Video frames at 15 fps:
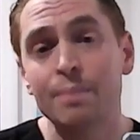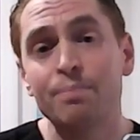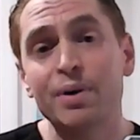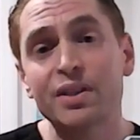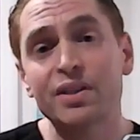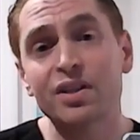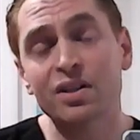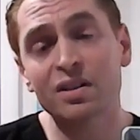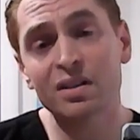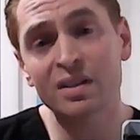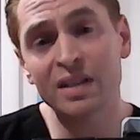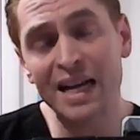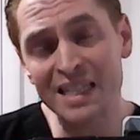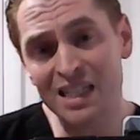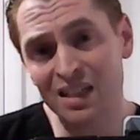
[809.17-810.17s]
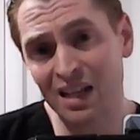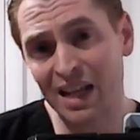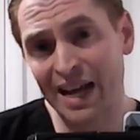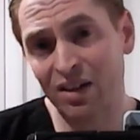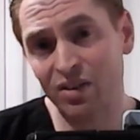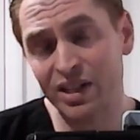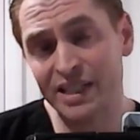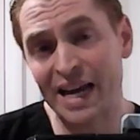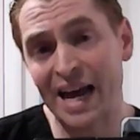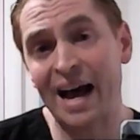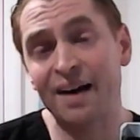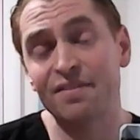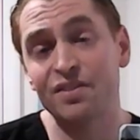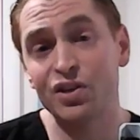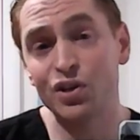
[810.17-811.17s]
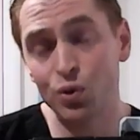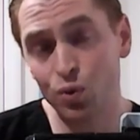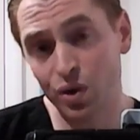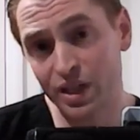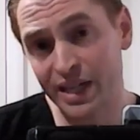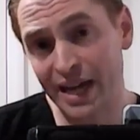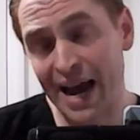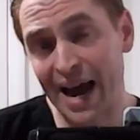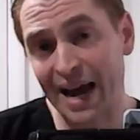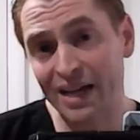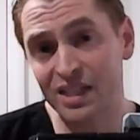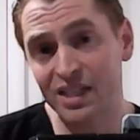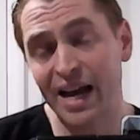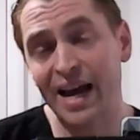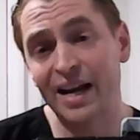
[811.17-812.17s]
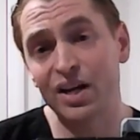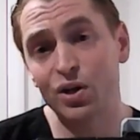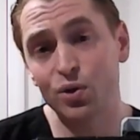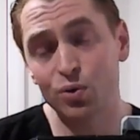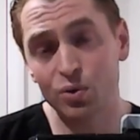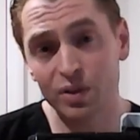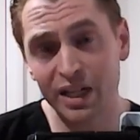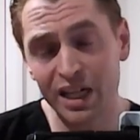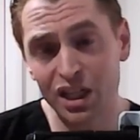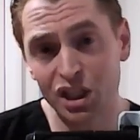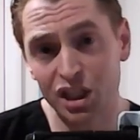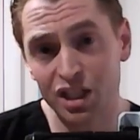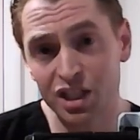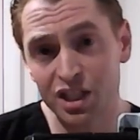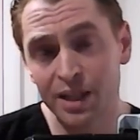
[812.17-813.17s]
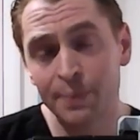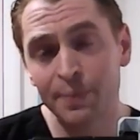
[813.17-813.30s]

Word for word: but they're less likely to have new attacks and new lesions.